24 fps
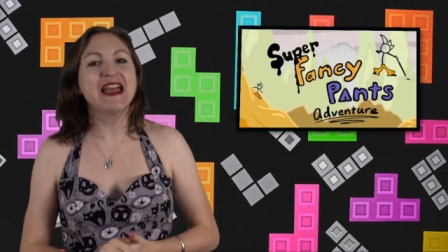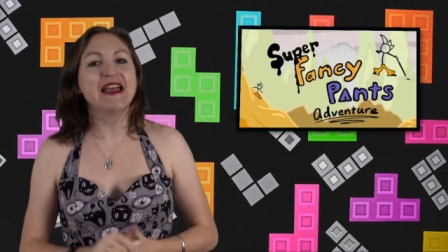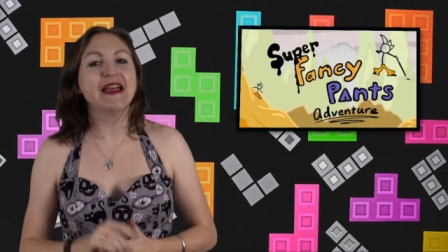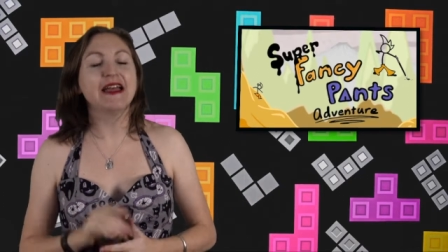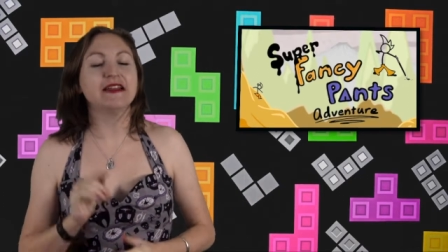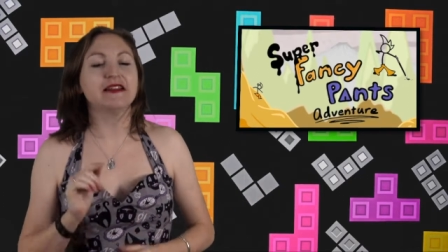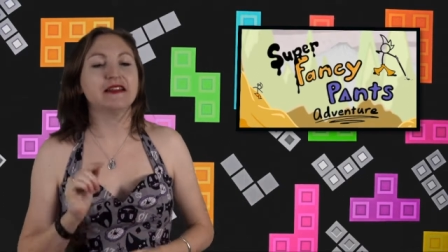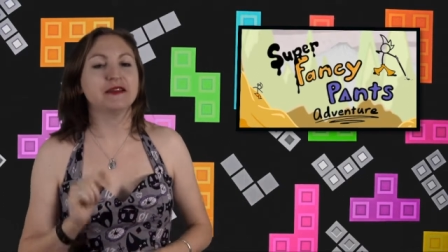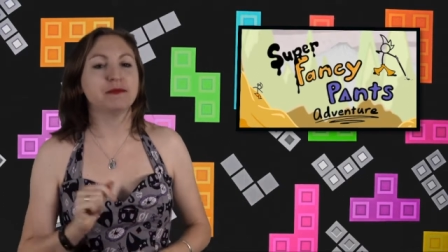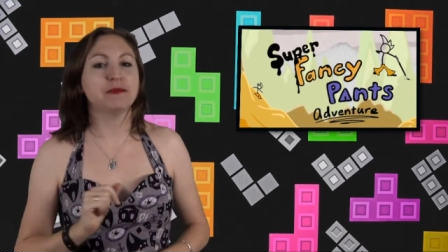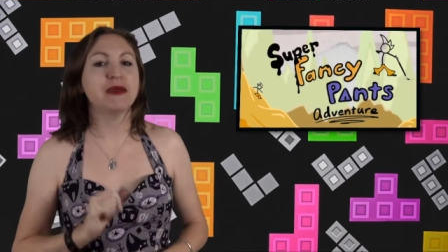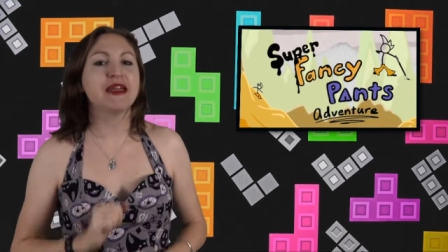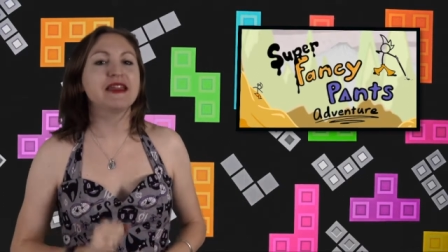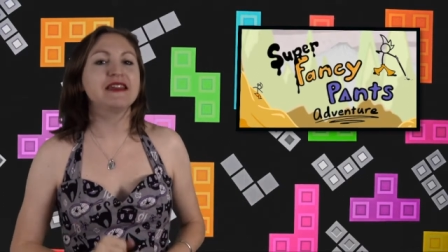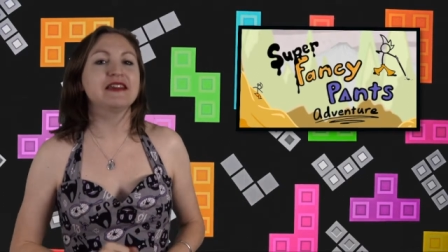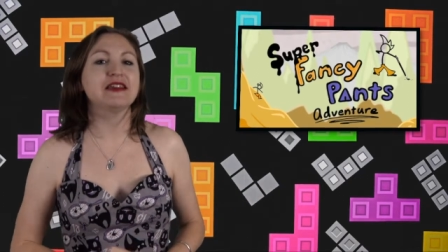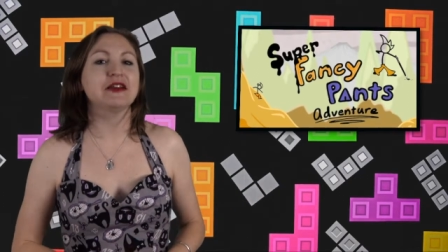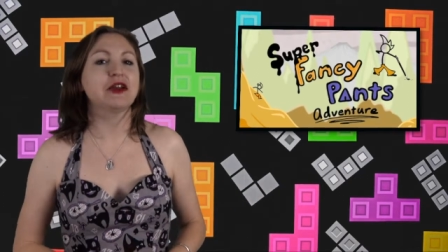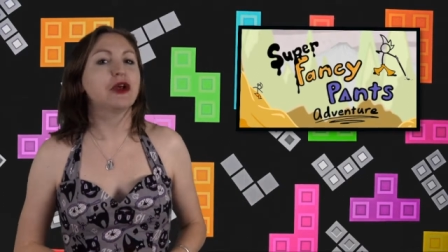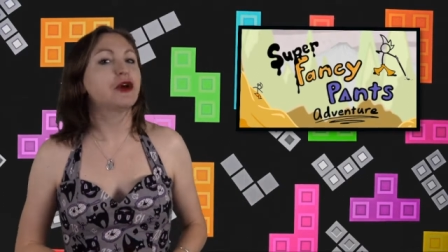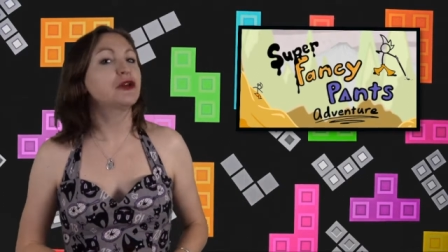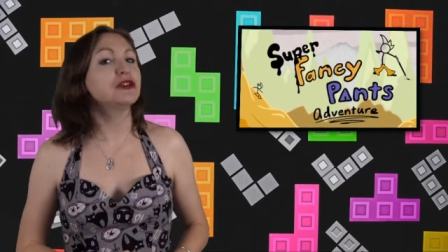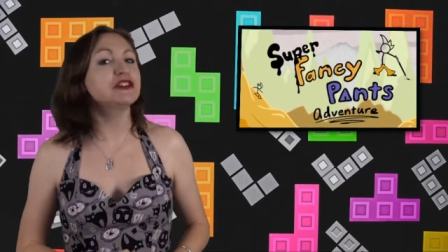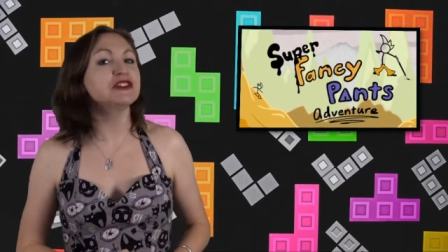and is making
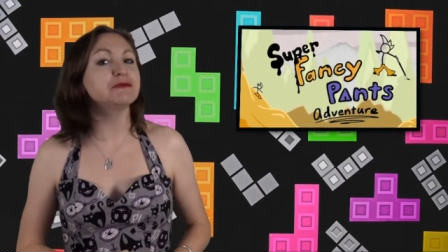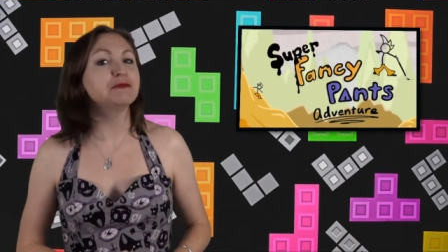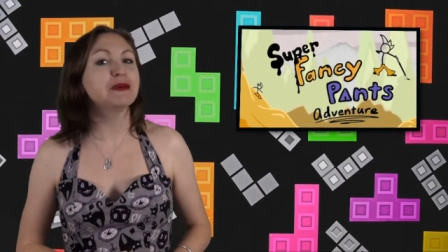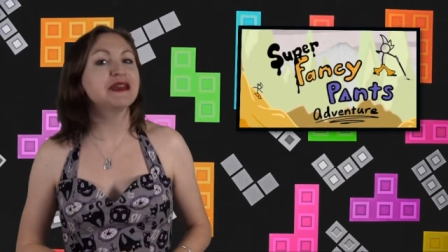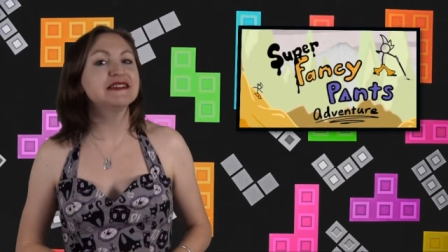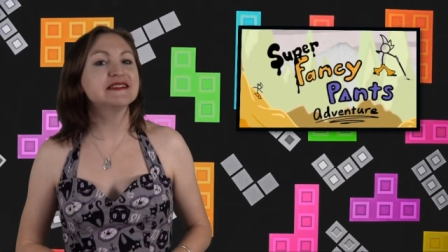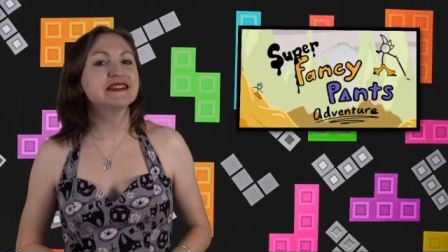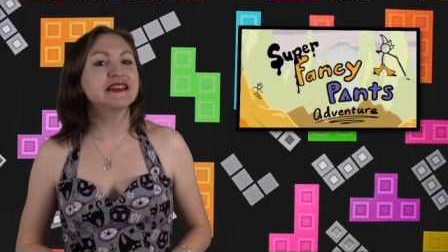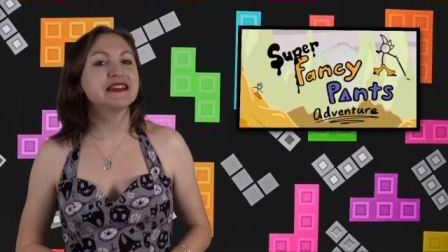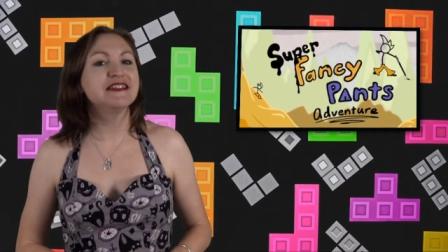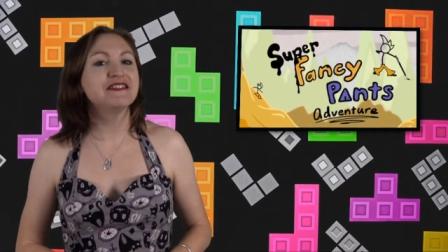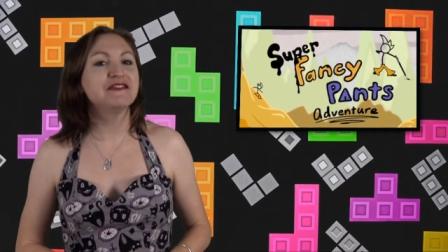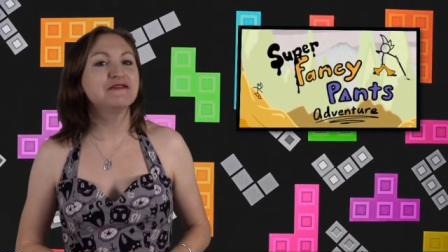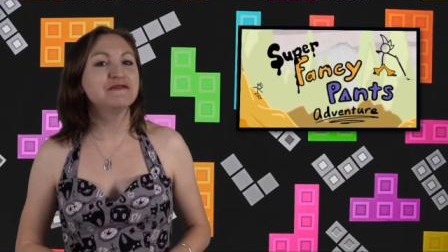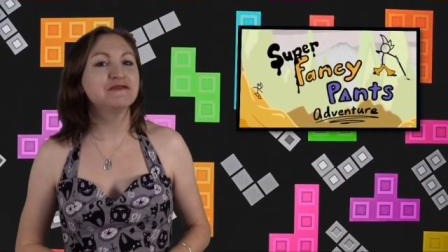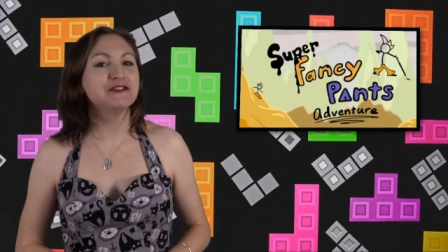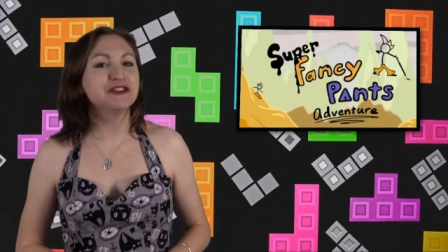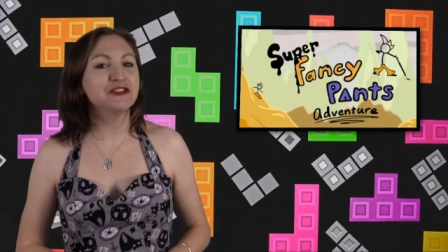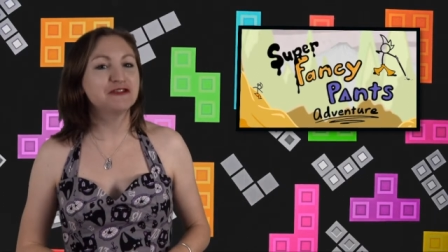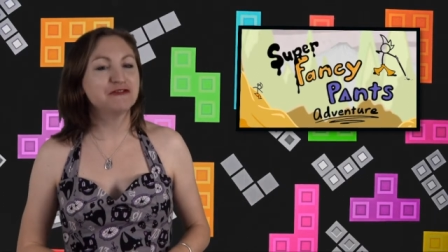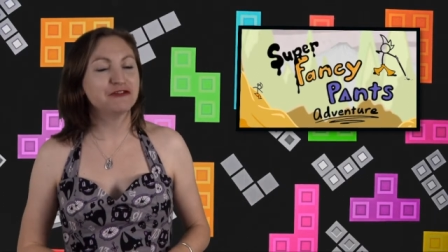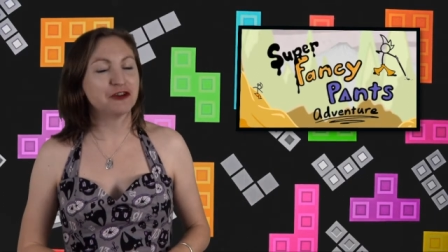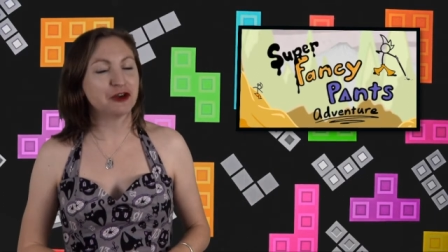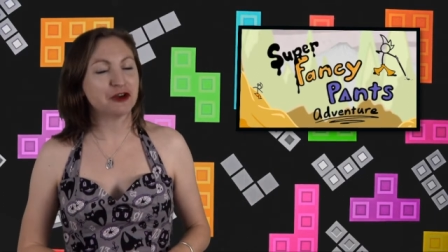it onto PC for
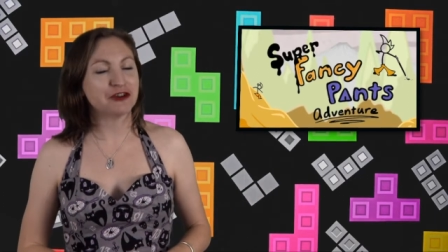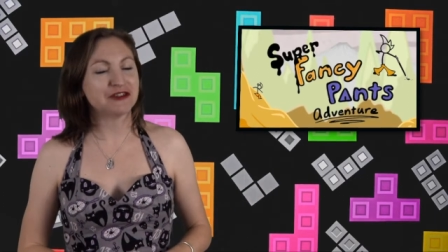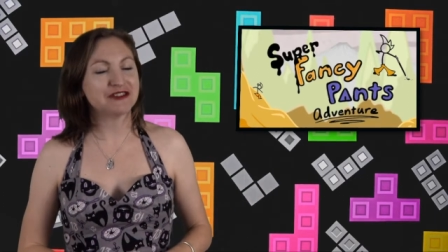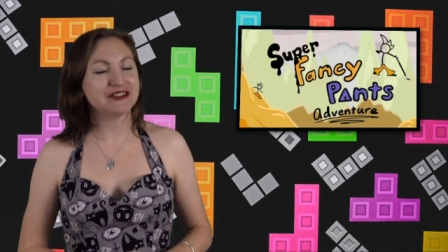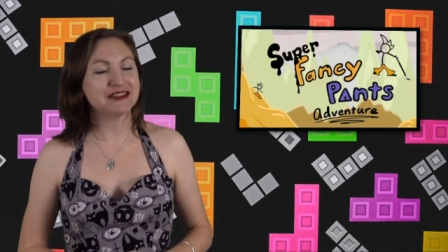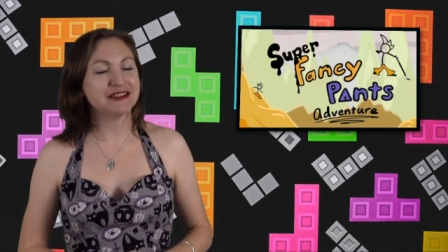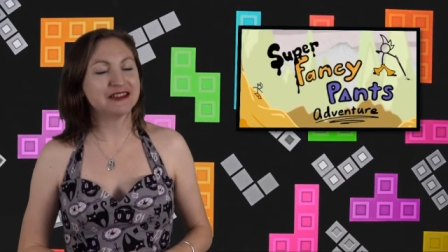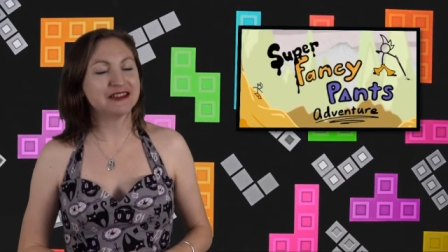the first